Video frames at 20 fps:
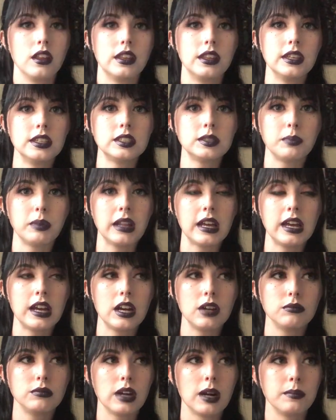This
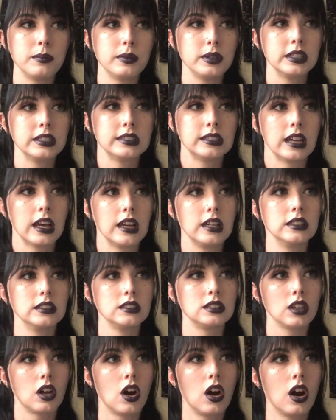planet
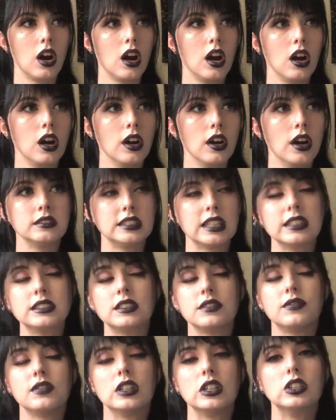represents our
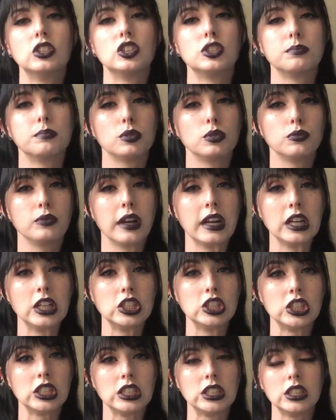sense of
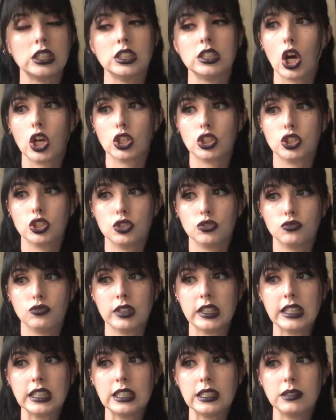inspiration, our
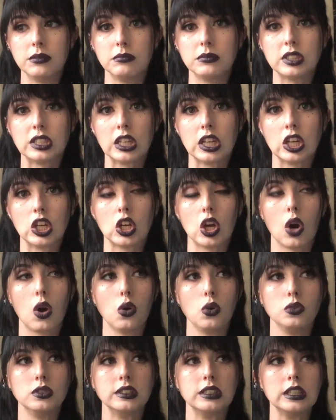dreams. It
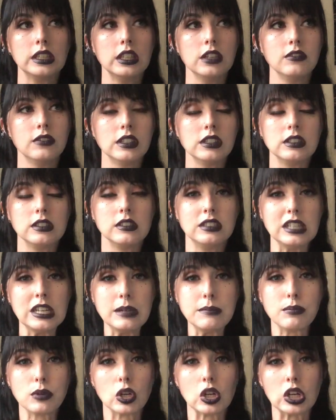goes even
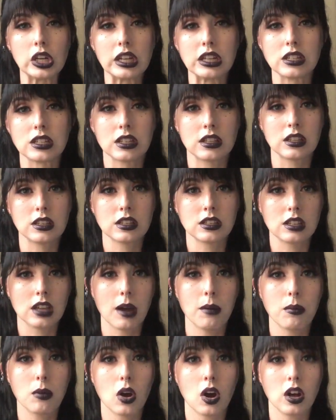deeper into the
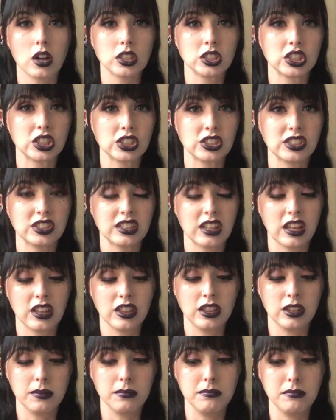subconscious
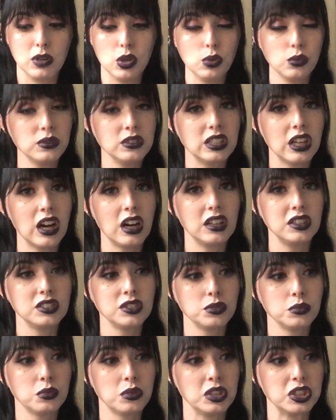than the moon
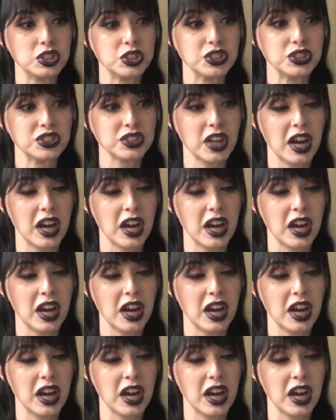does, which is